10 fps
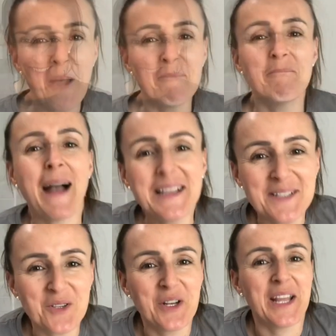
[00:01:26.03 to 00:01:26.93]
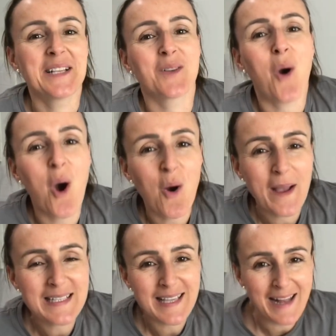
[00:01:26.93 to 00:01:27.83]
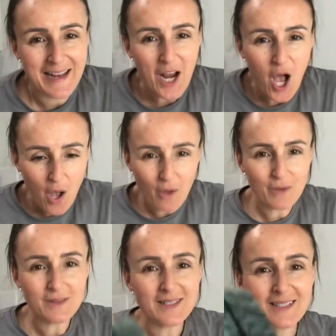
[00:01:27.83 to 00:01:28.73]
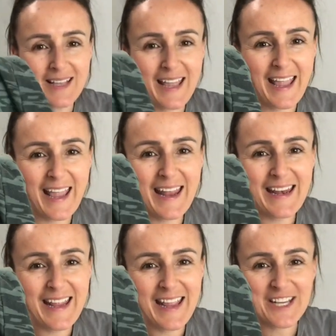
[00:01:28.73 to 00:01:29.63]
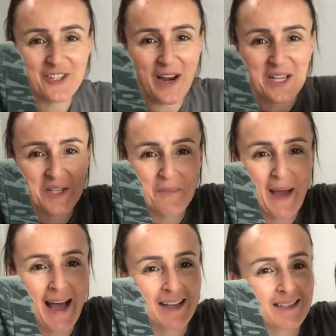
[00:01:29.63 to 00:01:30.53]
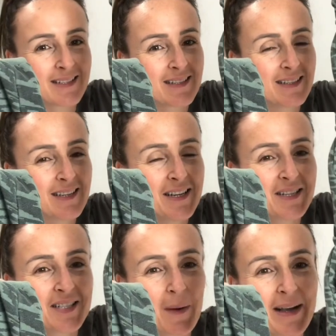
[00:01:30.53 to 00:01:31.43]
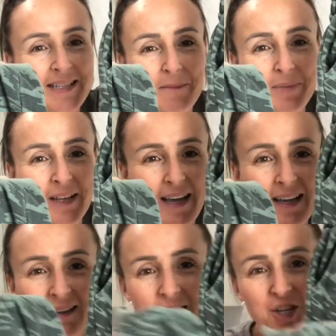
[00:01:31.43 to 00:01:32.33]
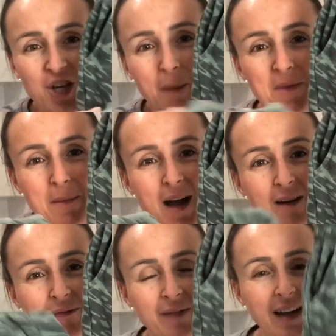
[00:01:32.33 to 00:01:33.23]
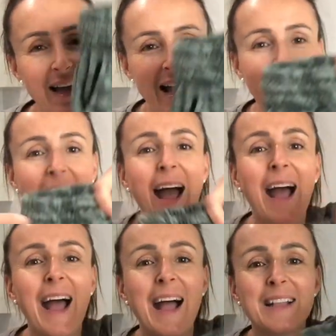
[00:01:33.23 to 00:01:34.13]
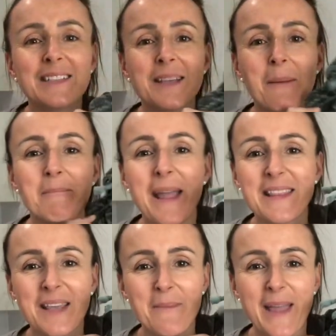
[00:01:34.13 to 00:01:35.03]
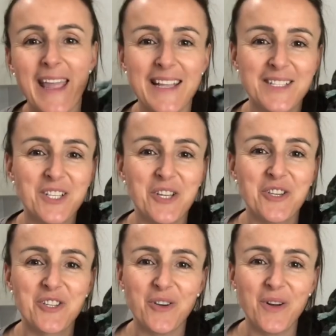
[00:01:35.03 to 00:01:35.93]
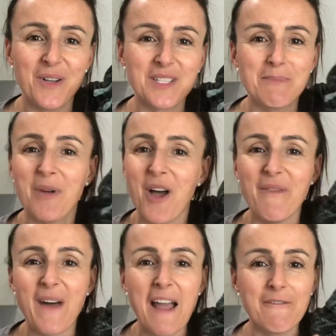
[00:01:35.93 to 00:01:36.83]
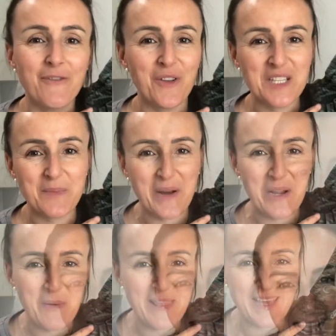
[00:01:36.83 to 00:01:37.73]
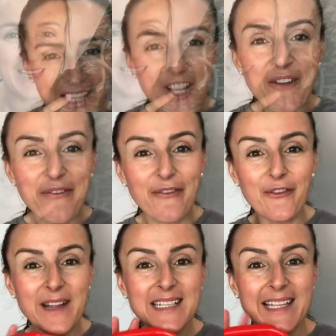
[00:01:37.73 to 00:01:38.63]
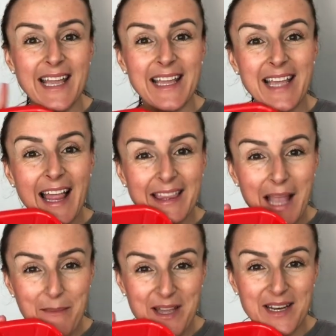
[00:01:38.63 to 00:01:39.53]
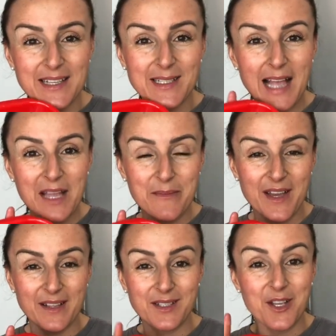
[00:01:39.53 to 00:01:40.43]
My son is always getting holes in his tracksuit pants. So I simply chop them off and make them into shorts, perfect for the spring weather. I love freezing lemon segments.